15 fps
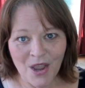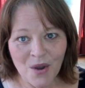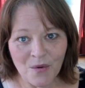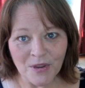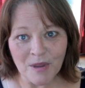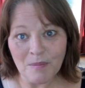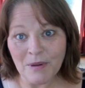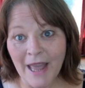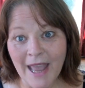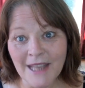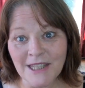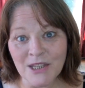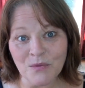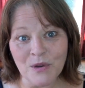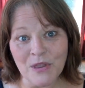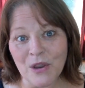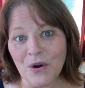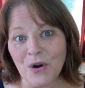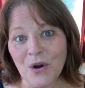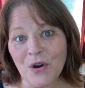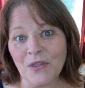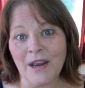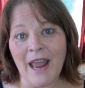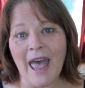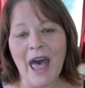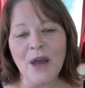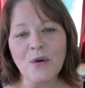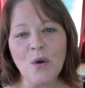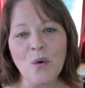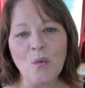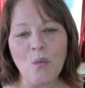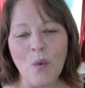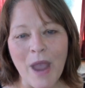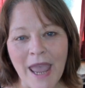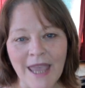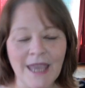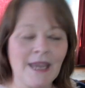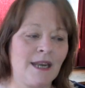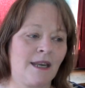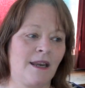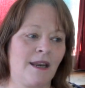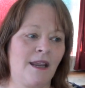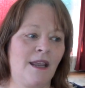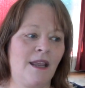with the plants and with the earth, and how to awaken